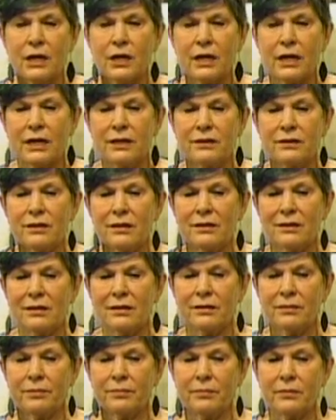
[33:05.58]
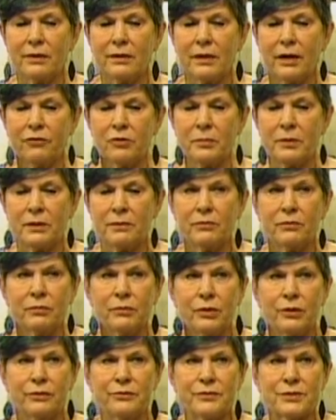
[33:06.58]
And government
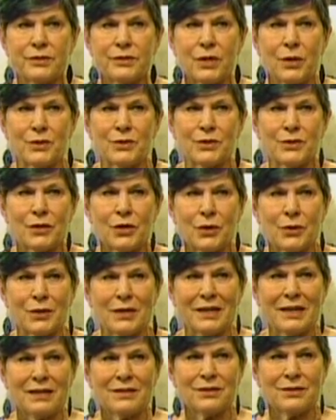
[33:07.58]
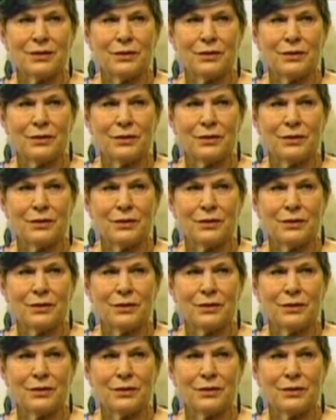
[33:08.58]
moves so slowly, so